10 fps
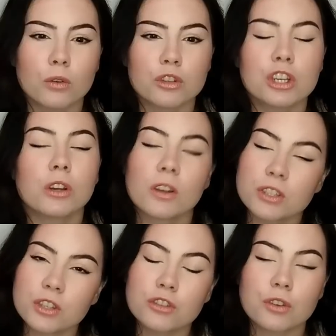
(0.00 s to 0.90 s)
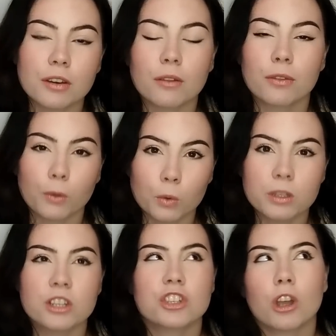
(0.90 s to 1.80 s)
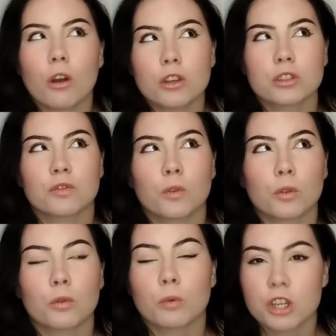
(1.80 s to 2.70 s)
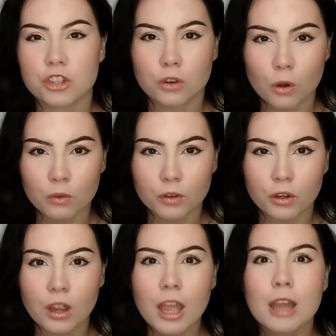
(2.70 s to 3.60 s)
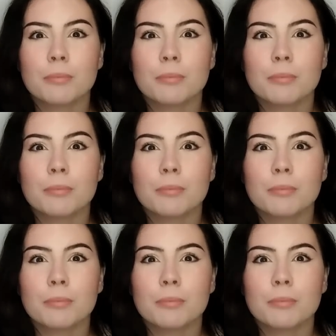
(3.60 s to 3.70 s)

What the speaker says: you know, she lost her train of thought and she asked for the question over,